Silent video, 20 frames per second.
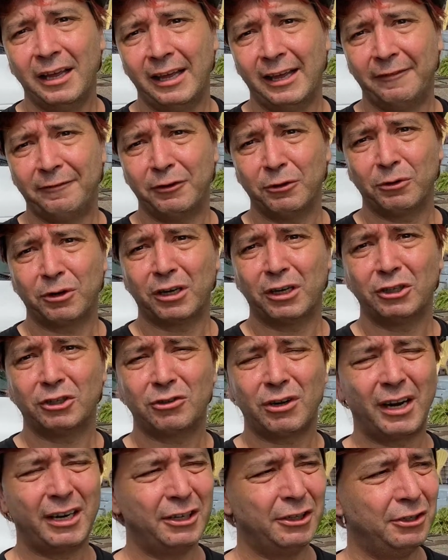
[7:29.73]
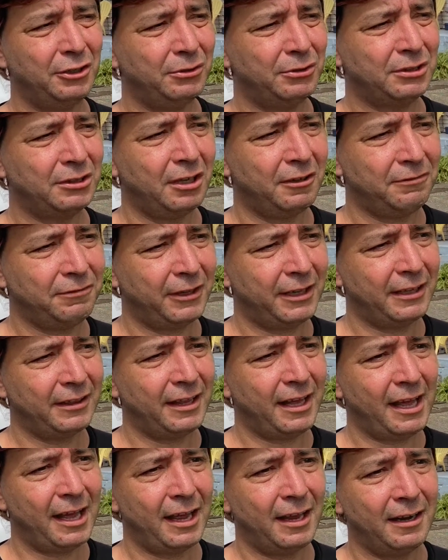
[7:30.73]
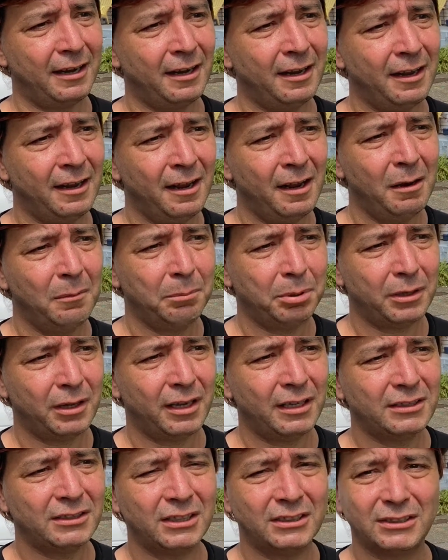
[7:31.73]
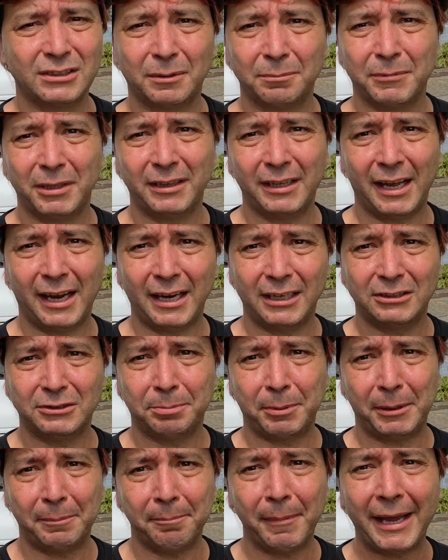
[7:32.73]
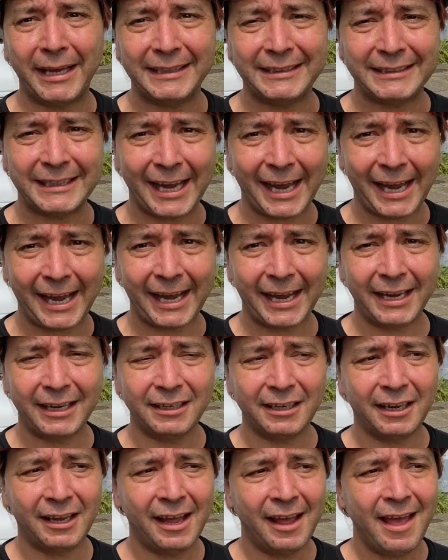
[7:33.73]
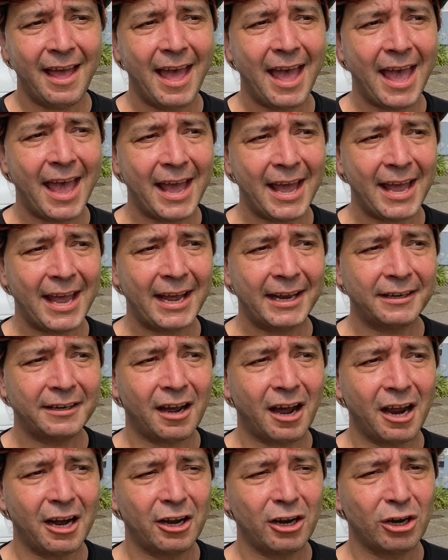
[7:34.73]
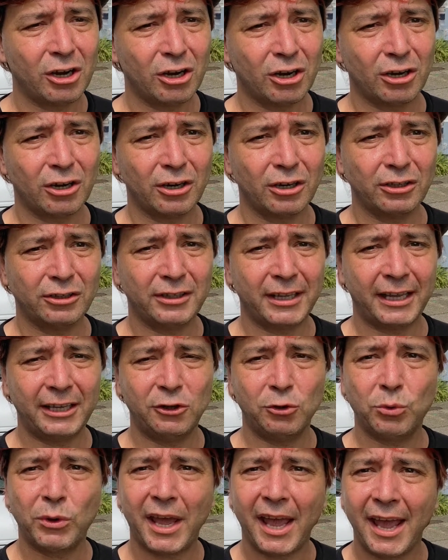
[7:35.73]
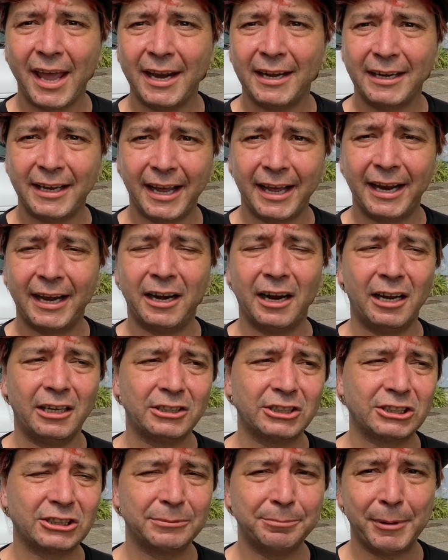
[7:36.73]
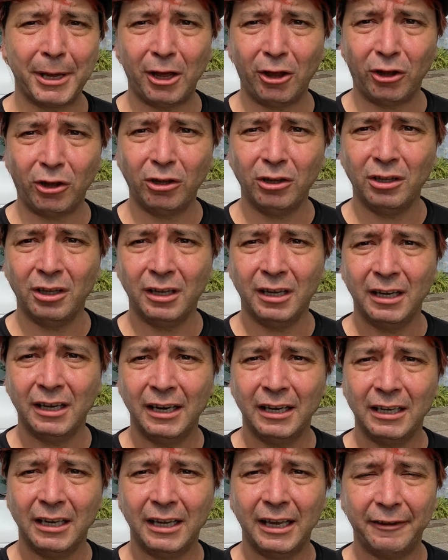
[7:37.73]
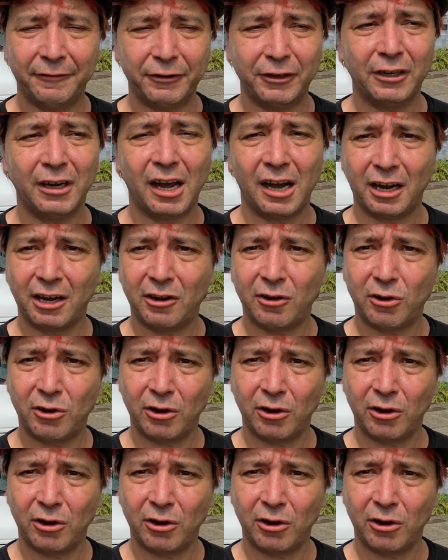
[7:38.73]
if you were going to try to do stuff like that. Plus, it's something that had to be maintained, and I heard that you can get a smell if you're not